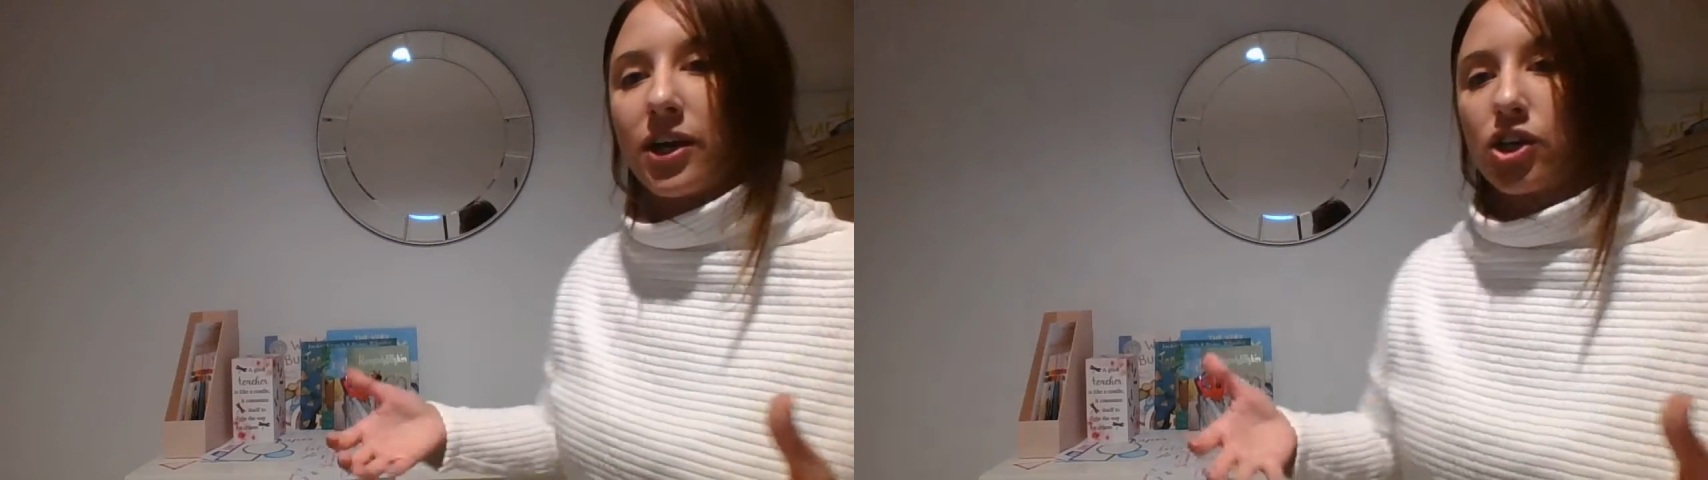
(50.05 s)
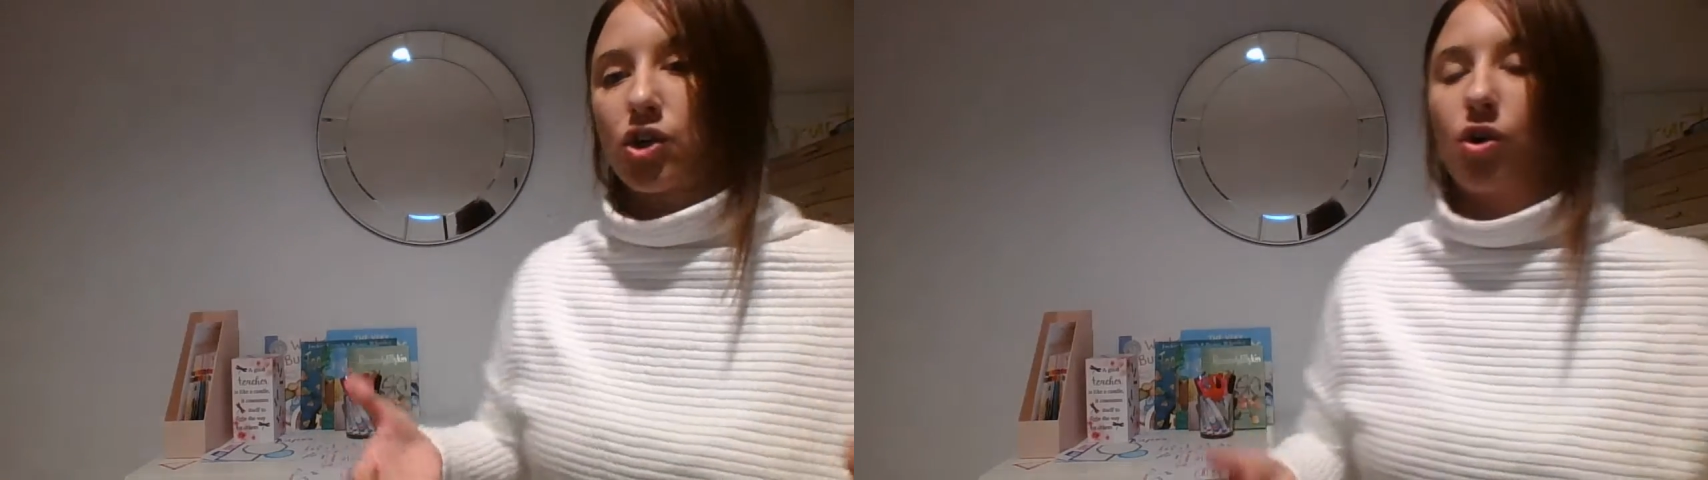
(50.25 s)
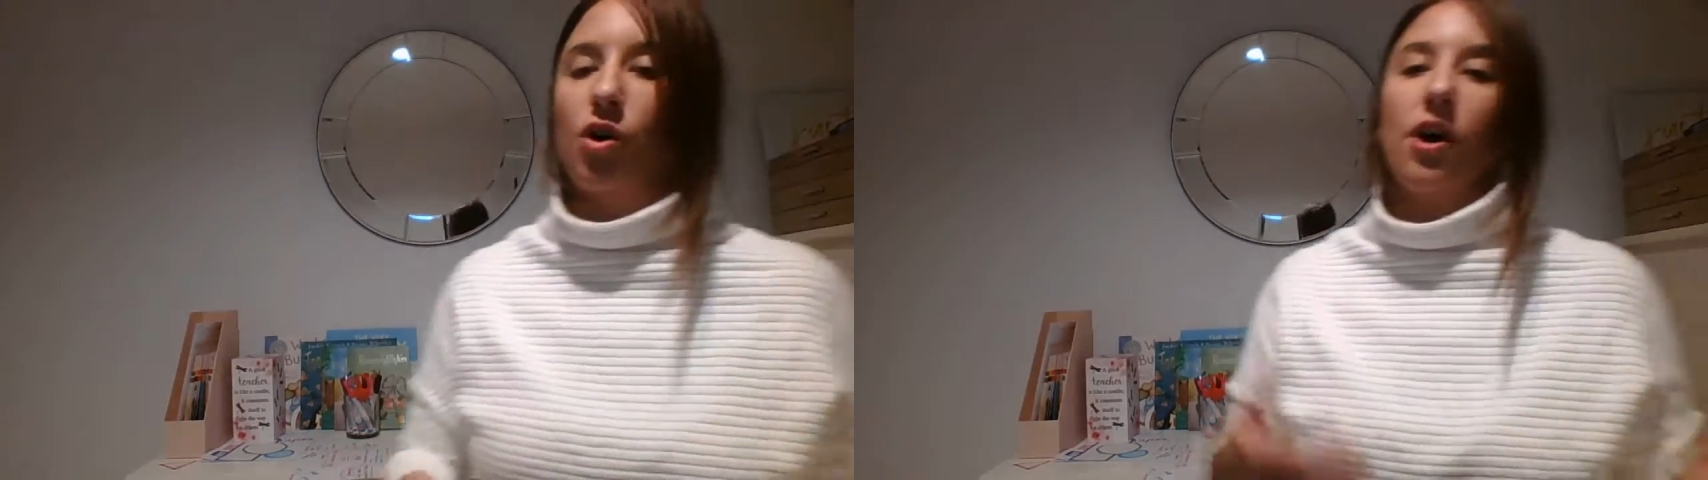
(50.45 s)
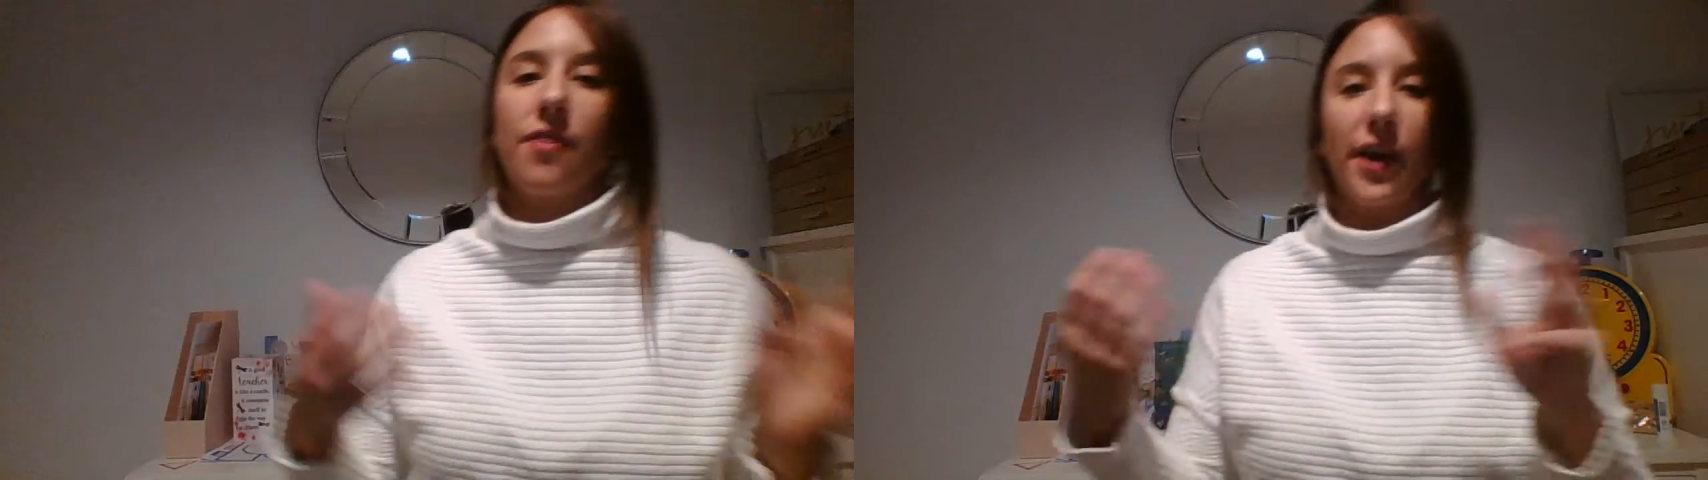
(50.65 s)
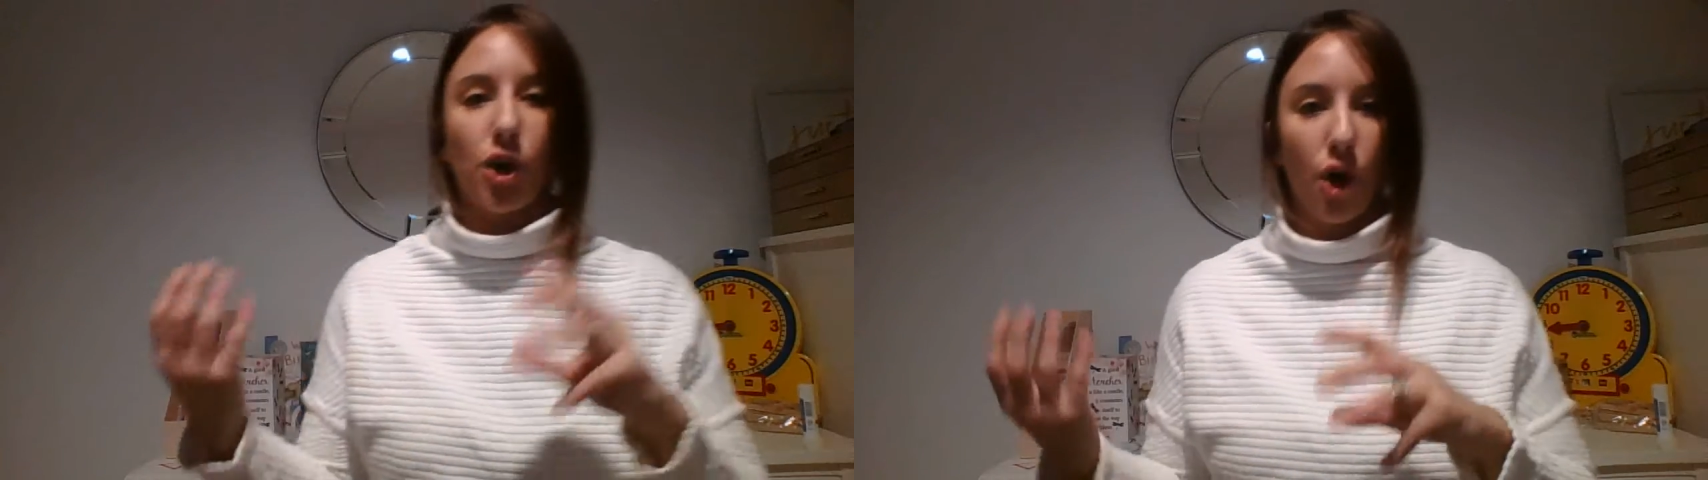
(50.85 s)
sure
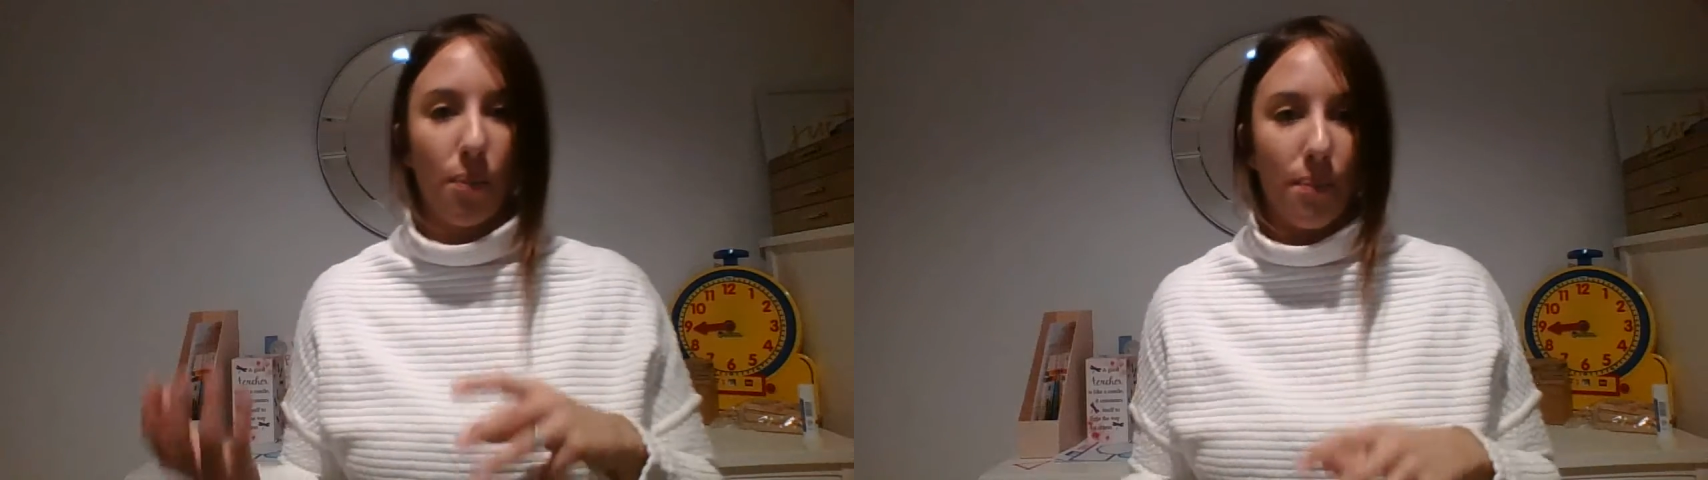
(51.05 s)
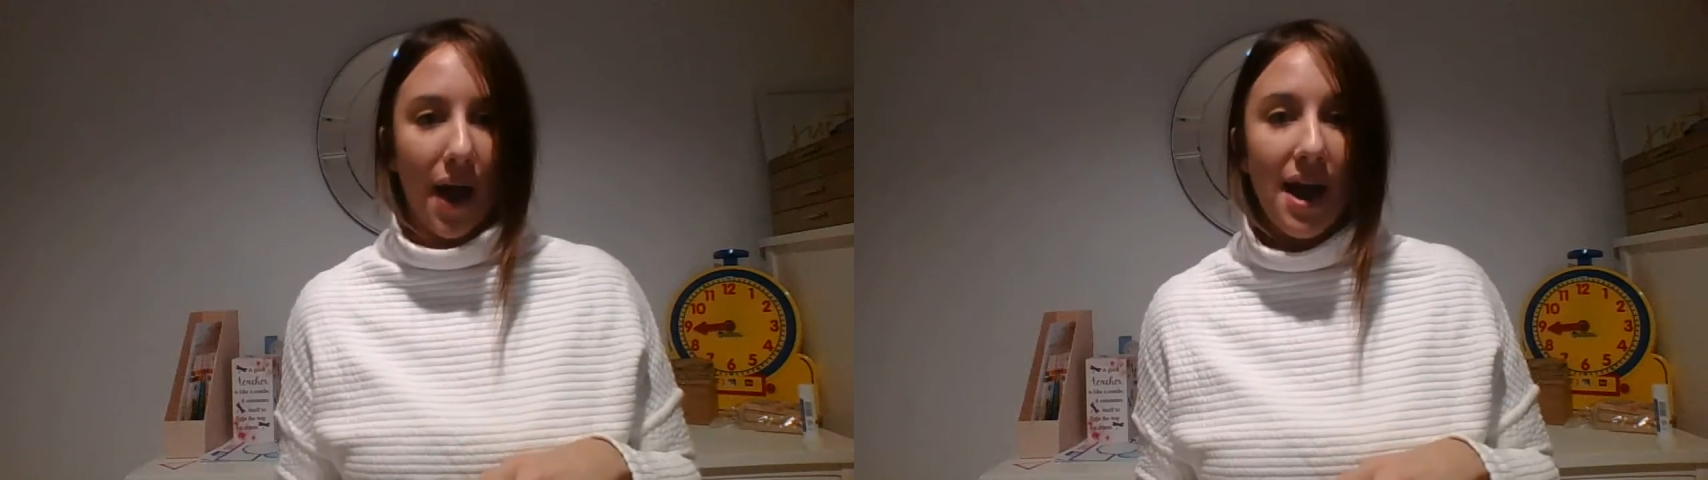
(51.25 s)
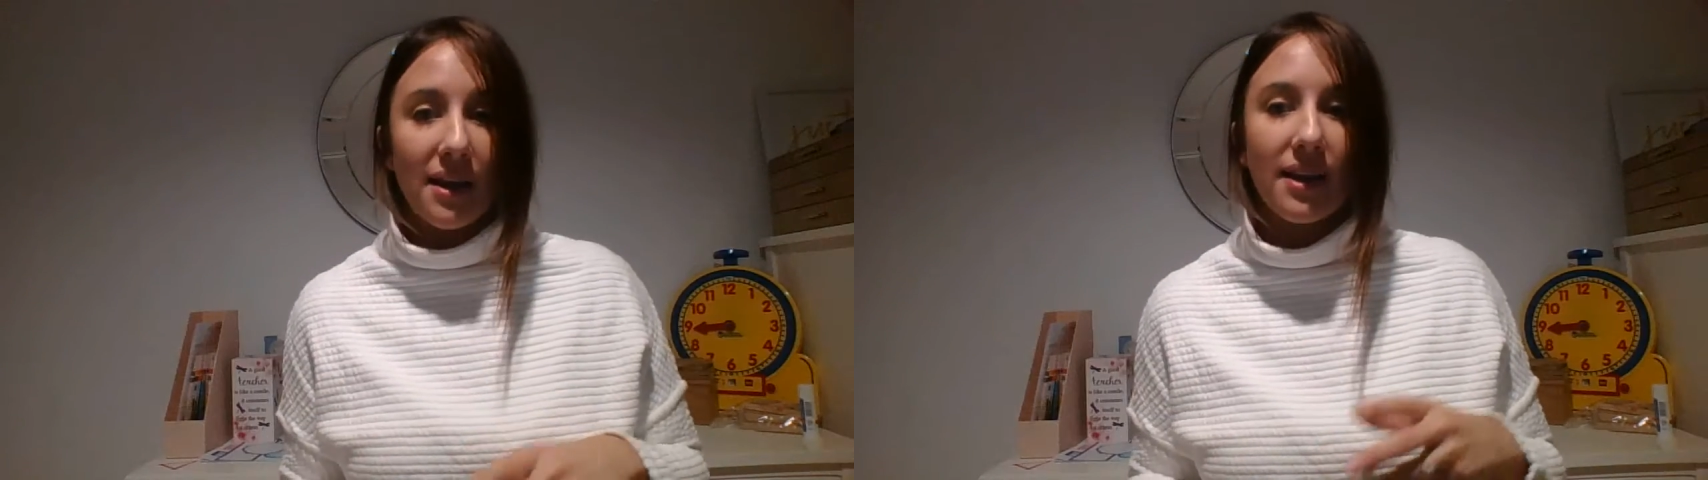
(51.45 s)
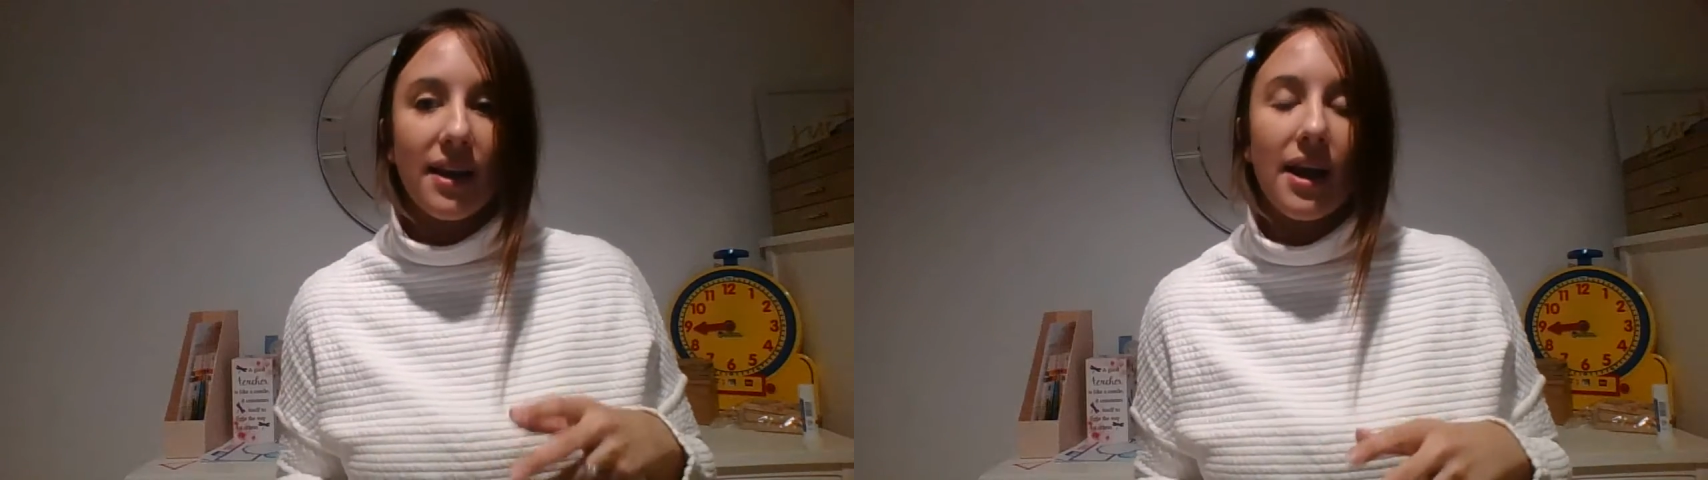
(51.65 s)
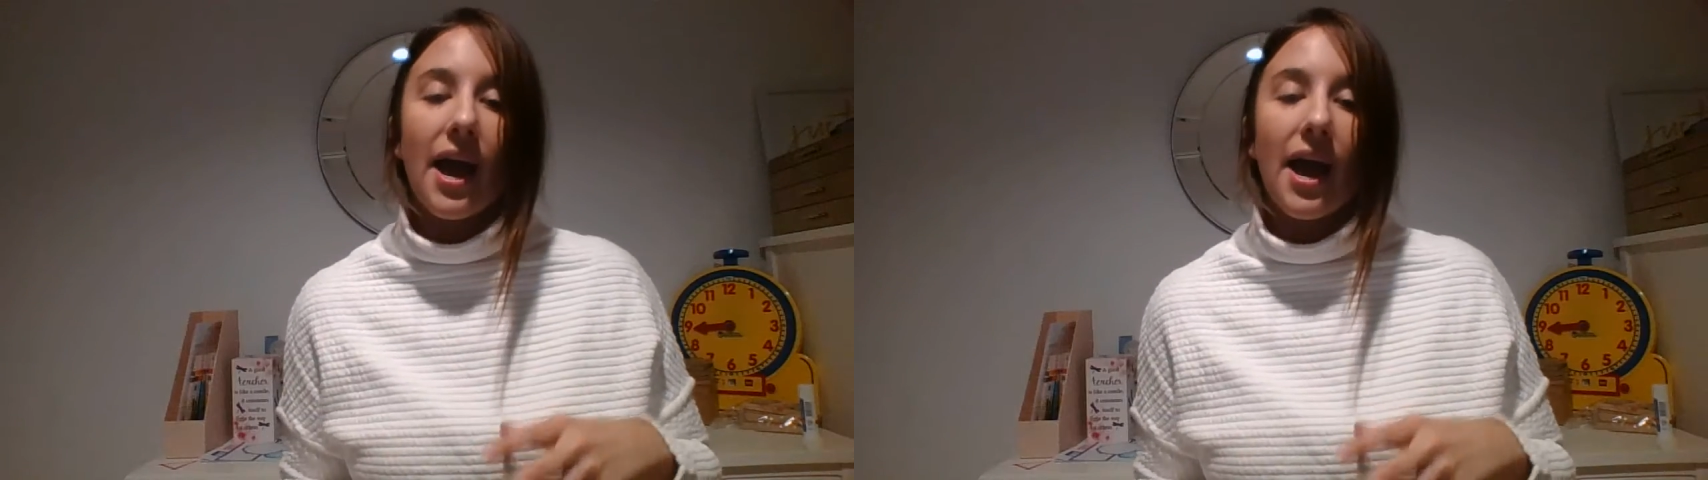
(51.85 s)
they go back